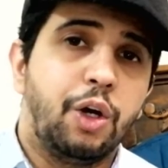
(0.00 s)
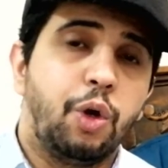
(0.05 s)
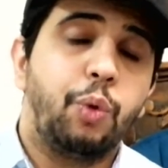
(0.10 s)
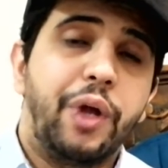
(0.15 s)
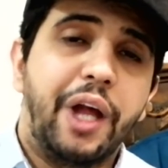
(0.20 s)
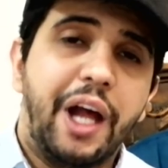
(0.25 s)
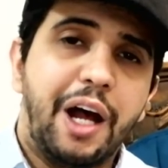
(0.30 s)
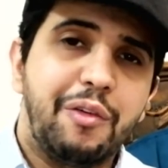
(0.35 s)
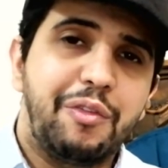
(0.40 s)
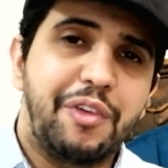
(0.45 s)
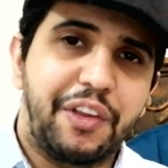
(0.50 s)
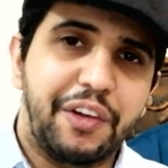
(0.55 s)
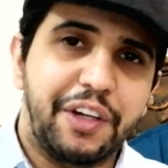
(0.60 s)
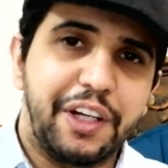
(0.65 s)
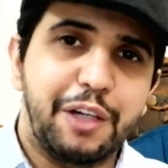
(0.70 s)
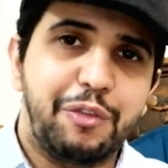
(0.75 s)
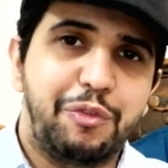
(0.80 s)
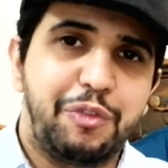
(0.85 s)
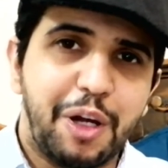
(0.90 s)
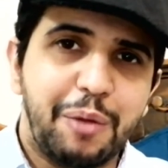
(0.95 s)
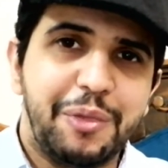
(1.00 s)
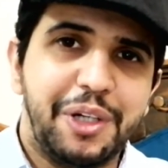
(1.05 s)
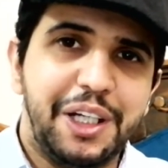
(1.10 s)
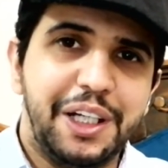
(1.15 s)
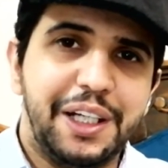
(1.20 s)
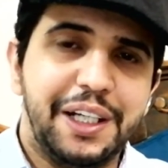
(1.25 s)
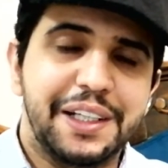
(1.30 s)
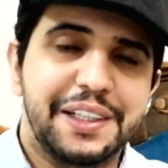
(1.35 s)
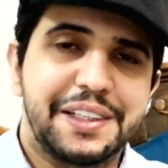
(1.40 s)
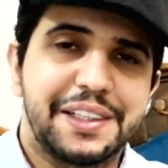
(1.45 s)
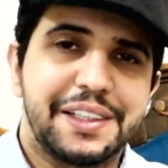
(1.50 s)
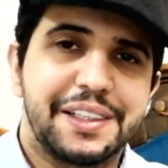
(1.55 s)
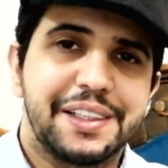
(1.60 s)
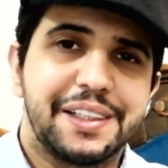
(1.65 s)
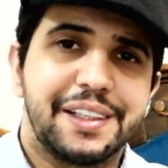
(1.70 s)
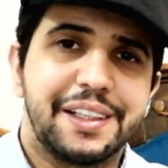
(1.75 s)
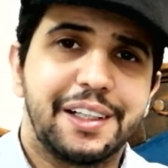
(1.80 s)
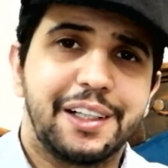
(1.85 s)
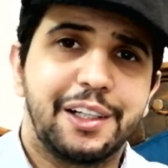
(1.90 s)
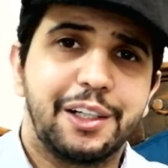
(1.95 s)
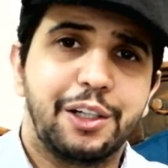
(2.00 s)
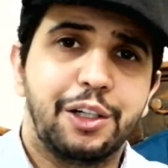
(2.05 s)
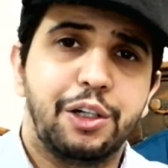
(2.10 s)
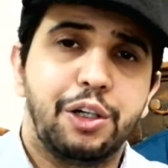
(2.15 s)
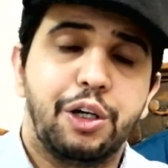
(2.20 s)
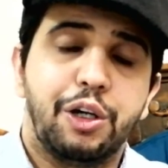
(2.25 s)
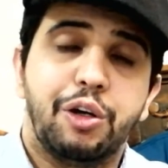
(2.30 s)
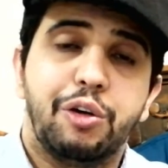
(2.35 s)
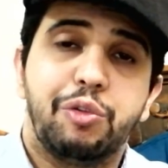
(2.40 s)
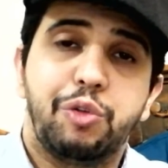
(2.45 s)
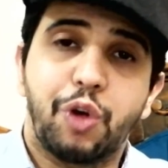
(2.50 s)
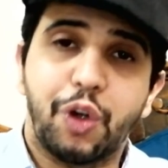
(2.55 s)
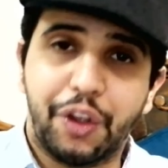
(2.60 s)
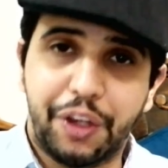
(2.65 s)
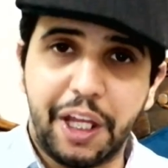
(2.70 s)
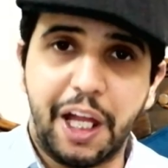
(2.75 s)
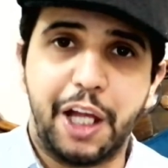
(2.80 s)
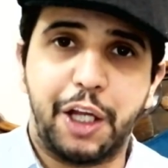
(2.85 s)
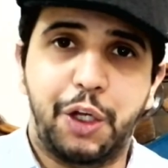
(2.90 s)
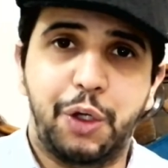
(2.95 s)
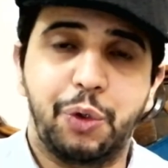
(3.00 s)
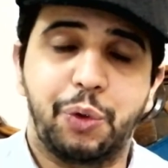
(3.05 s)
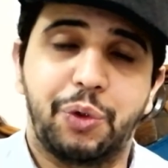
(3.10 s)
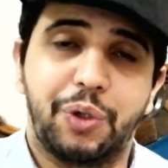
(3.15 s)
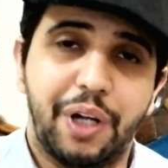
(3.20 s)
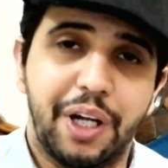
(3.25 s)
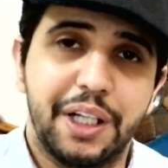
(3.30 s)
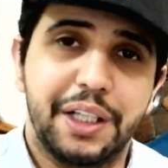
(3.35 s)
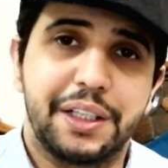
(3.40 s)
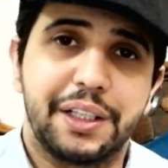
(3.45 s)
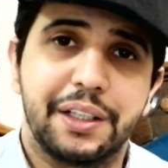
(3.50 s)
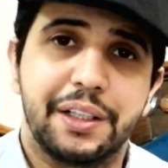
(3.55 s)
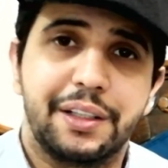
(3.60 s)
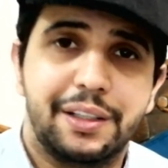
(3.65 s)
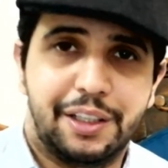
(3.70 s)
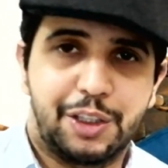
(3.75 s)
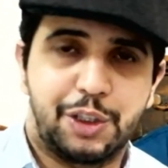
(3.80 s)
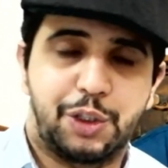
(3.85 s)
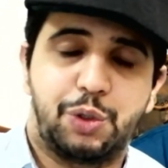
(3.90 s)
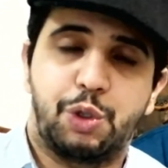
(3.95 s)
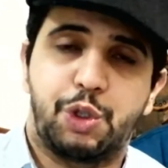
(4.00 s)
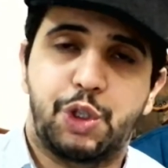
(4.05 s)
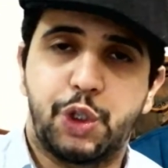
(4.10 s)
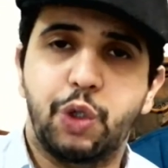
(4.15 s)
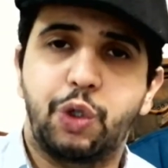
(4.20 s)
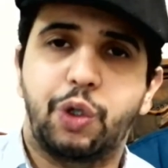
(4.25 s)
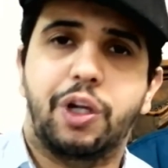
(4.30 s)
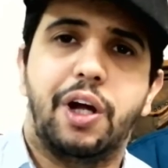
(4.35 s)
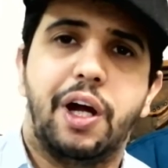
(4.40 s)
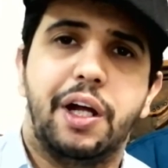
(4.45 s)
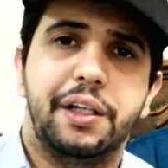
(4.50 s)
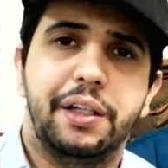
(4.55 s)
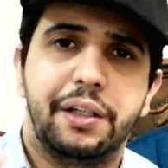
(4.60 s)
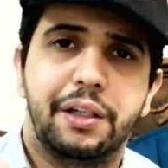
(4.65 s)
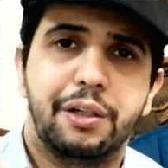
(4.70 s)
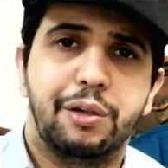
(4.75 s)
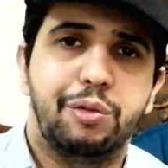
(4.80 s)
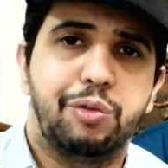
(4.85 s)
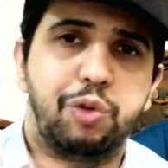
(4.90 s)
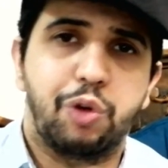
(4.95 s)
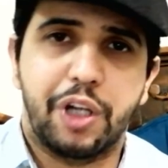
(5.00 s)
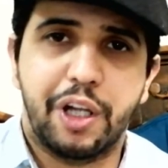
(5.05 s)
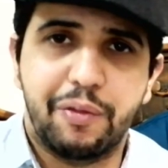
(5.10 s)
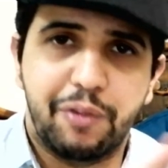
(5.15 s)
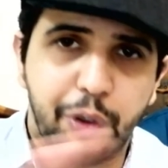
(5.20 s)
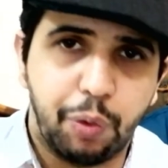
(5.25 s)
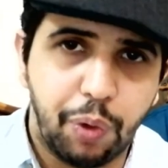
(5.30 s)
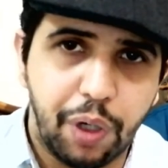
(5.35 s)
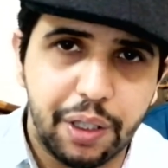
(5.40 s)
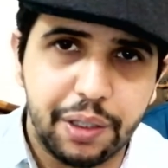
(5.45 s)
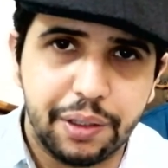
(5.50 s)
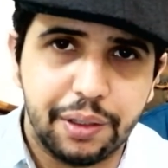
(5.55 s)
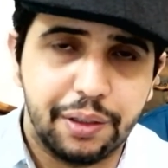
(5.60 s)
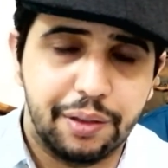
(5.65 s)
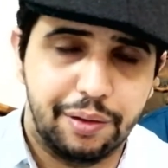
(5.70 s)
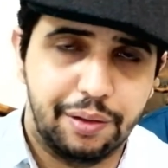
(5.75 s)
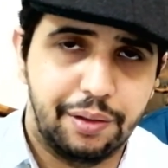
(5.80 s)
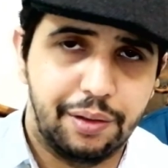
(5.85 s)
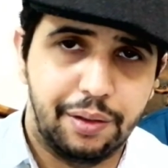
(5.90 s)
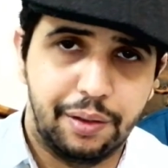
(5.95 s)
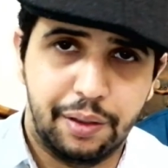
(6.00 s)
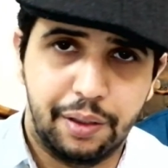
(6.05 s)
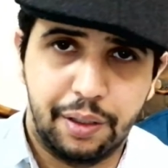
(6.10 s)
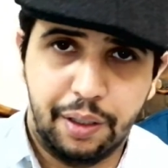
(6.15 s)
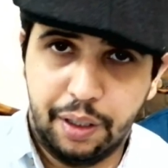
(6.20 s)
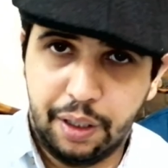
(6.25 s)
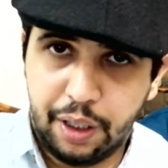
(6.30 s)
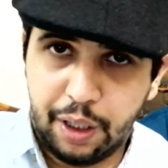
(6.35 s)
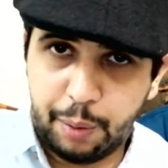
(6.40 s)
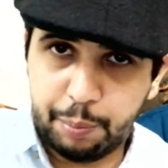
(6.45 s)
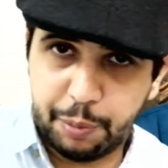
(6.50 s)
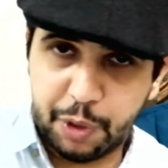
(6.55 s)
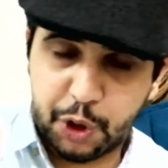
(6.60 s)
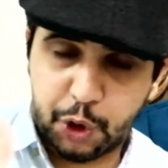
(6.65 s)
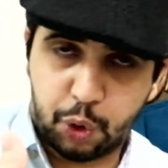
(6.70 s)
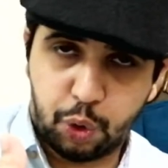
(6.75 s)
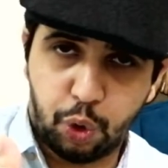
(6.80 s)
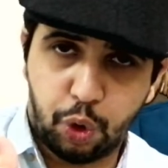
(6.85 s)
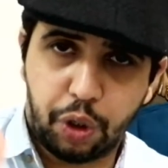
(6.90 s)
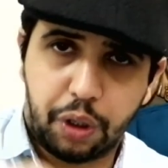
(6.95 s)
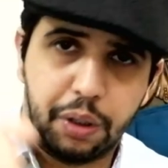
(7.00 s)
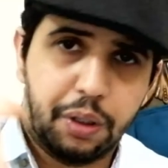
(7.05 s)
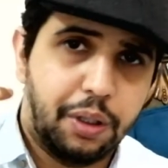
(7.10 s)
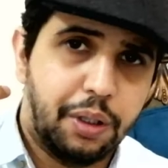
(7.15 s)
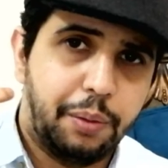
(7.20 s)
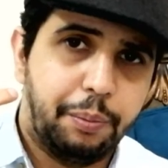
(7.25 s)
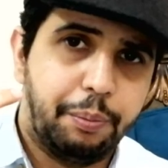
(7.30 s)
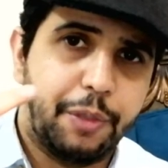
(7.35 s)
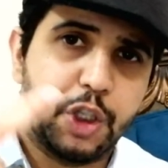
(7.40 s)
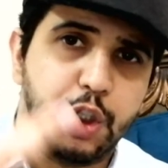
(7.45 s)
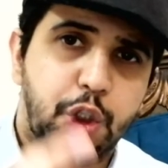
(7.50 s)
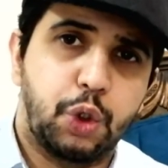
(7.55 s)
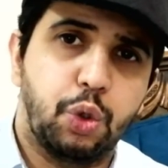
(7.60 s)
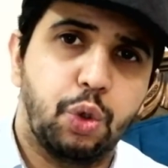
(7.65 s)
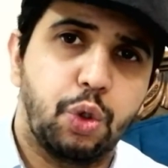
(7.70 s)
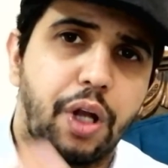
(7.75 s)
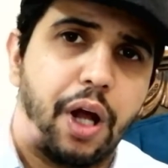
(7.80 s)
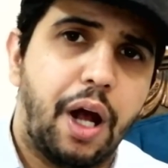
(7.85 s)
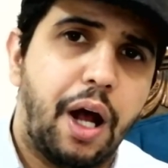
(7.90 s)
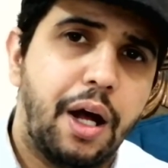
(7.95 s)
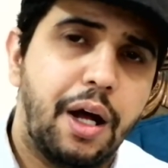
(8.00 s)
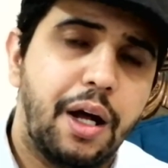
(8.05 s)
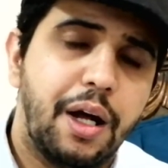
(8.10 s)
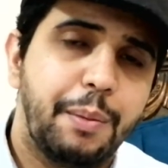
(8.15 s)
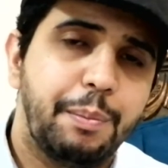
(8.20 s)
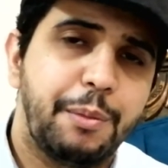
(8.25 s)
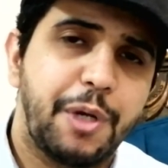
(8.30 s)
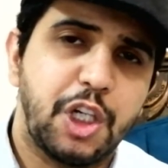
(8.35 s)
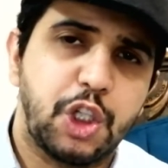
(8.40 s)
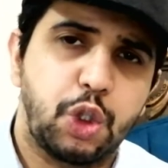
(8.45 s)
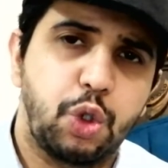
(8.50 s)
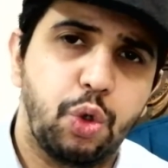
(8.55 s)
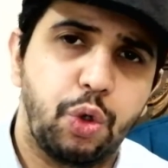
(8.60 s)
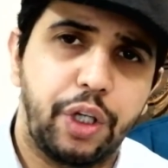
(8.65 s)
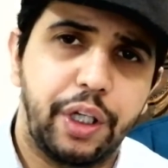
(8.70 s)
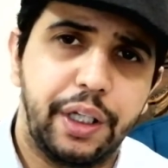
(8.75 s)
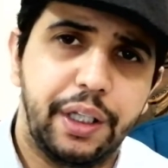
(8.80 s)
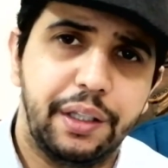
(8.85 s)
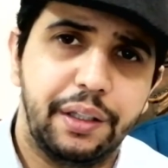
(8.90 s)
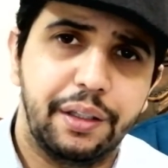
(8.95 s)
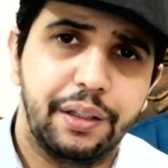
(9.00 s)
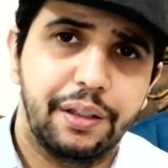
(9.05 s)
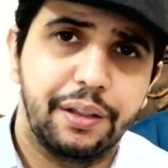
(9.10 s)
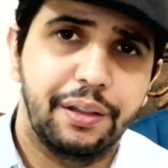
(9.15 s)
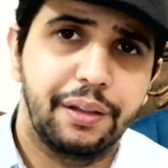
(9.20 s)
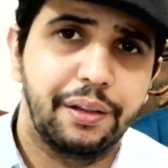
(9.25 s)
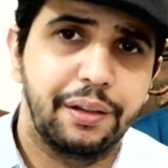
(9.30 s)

we have 3 families for thank you, right? So shukran for everyone, mashkur, mashkura, mashkurin.